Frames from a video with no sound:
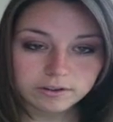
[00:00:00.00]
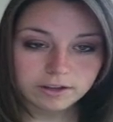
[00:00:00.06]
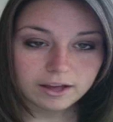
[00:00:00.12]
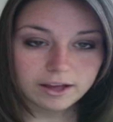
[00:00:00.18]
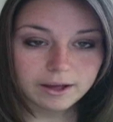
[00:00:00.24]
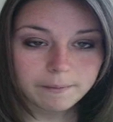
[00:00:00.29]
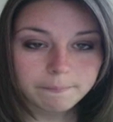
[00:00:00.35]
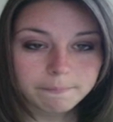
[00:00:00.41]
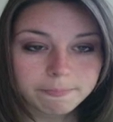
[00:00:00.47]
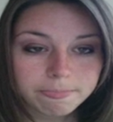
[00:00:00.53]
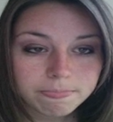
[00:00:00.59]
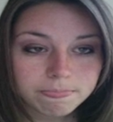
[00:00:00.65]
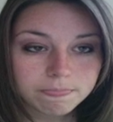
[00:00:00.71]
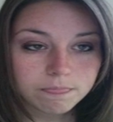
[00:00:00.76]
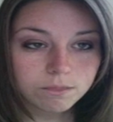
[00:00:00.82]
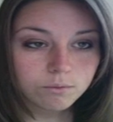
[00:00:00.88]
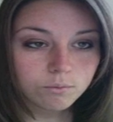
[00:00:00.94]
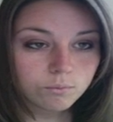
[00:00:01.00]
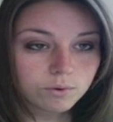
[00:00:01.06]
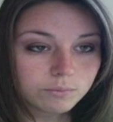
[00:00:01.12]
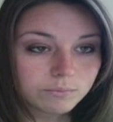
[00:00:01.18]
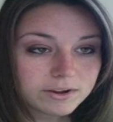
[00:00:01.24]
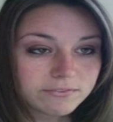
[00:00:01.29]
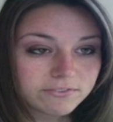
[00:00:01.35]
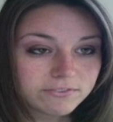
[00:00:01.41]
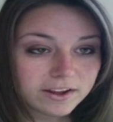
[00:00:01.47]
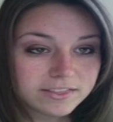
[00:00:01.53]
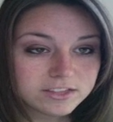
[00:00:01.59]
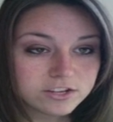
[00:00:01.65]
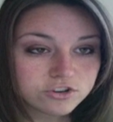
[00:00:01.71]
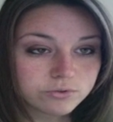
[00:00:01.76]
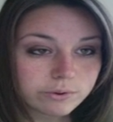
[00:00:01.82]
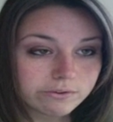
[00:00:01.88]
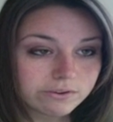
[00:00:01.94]
Um, when we find the
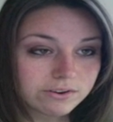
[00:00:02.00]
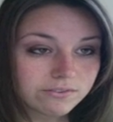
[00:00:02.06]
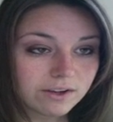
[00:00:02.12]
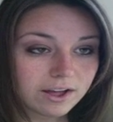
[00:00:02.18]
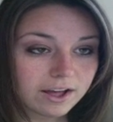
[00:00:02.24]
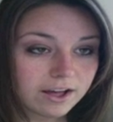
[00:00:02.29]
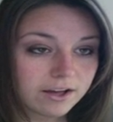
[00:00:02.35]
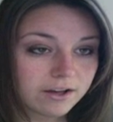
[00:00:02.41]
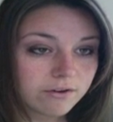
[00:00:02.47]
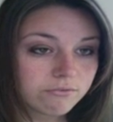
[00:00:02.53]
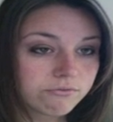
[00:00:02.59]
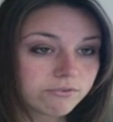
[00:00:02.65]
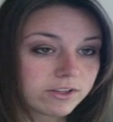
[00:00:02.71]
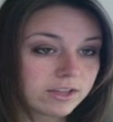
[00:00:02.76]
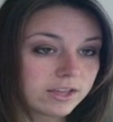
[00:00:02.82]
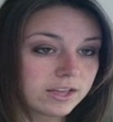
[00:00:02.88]
derivative of